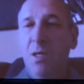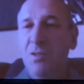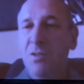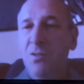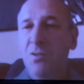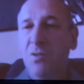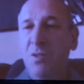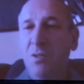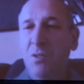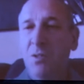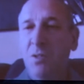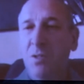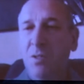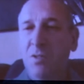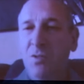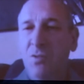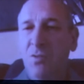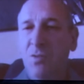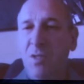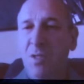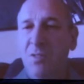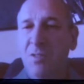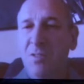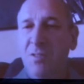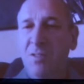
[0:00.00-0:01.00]

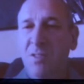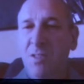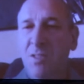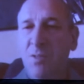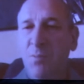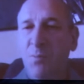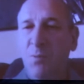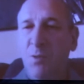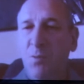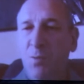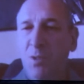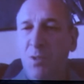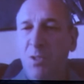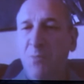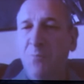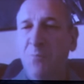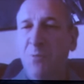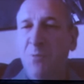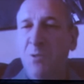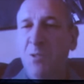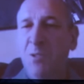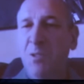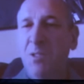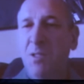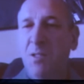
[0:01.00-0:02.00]
As you can see with
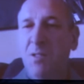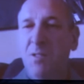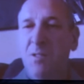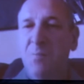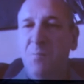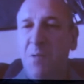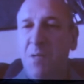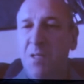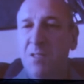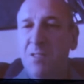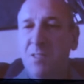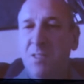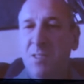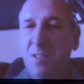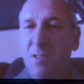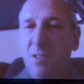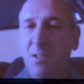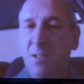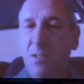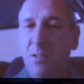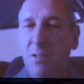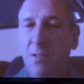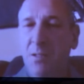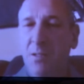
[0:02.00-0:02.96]
Wikipedia displacing